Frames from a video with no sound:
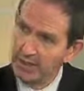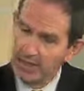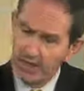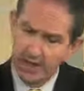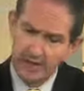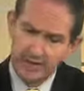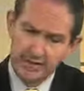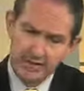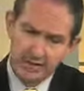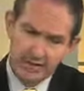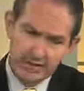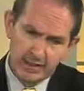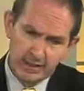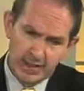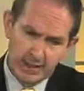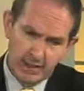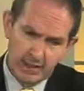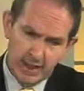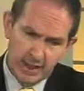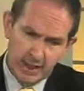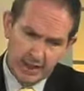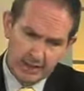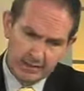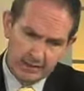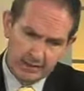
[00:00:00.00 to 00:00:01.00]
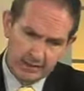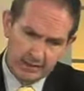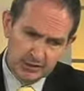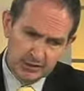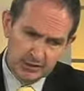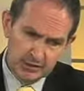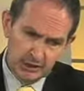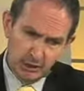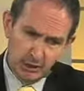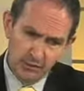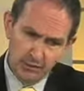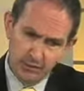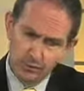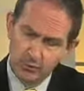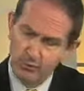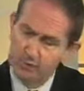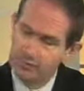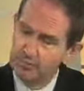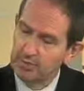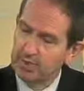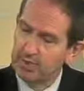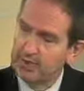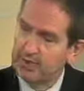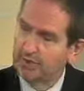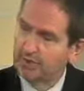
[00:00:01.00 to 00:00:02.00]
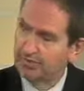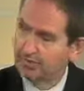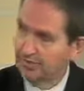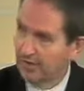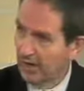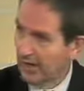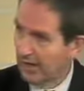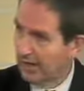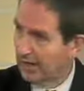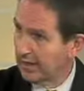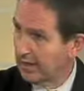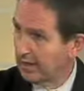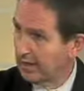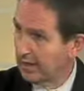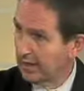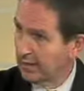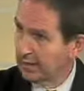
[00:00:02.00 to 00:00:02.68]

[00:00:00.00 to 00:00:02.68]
and he consulted with Peter Fray,